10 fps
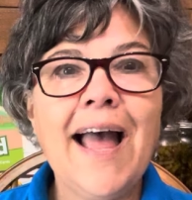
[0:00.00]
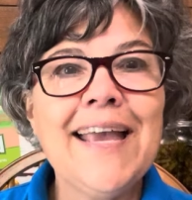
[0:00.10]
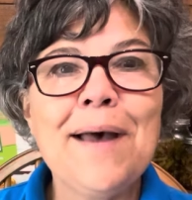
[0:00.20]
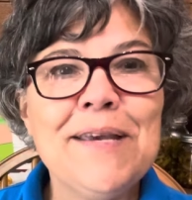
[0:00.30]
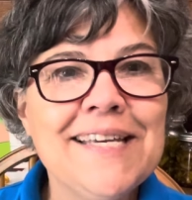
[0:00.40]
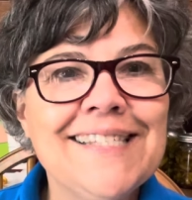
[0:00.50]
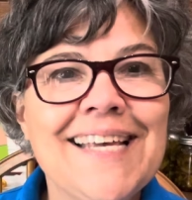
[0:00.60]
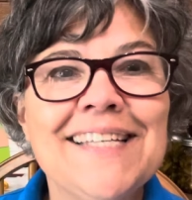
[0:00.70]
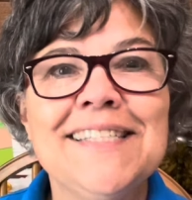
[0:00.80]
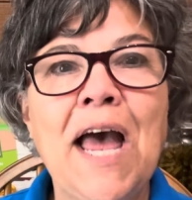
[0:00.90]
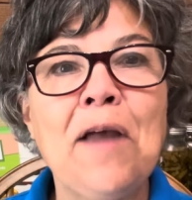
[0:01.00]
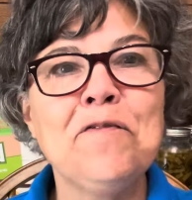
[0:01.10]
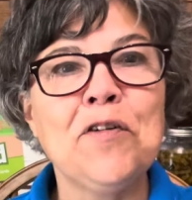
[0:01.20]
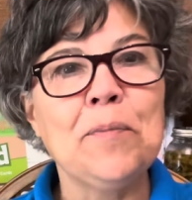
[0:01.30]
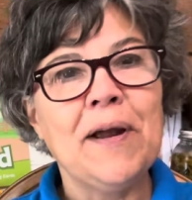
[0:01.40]
Cubbies. It's time
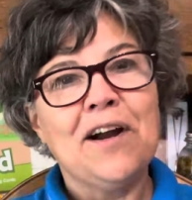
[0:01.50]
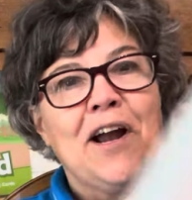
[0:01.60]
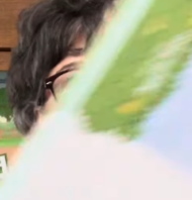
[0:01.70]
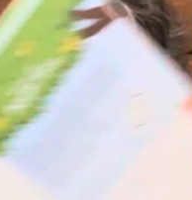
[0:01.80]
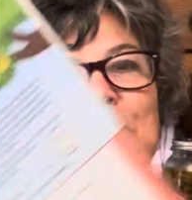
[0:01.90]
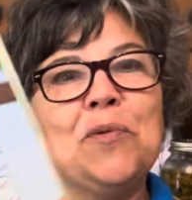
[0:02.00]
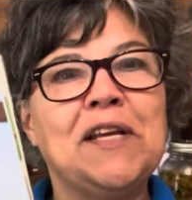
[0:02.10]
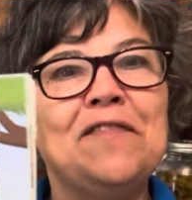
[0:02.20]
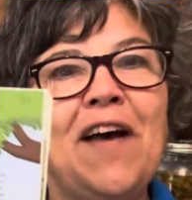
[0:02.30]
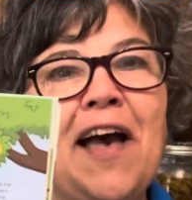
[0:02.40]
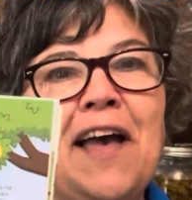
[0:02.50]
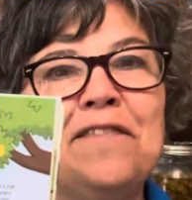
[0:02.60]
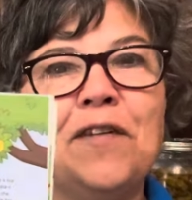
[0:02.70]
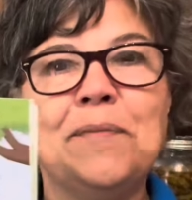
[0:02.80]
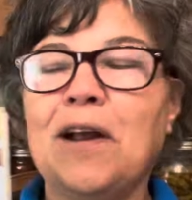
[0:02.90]
for Bear Hug
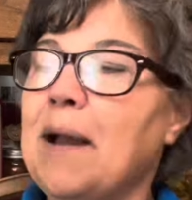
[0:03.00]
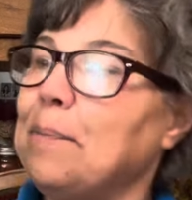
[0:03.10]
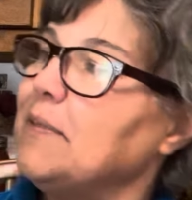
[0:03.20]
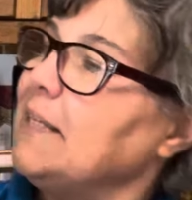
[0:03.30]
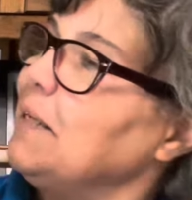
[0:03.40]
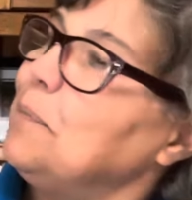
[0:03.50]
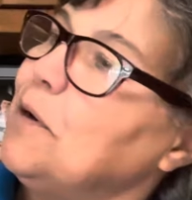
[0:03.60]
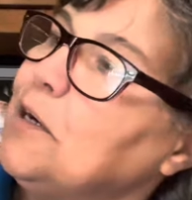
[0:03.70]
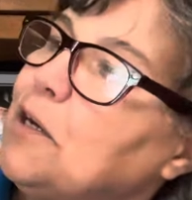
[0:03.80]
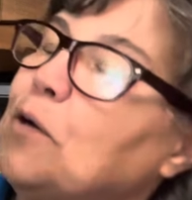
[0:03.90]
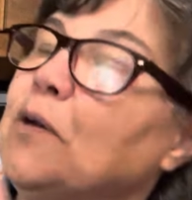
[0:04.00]
25 from your Appleseed book.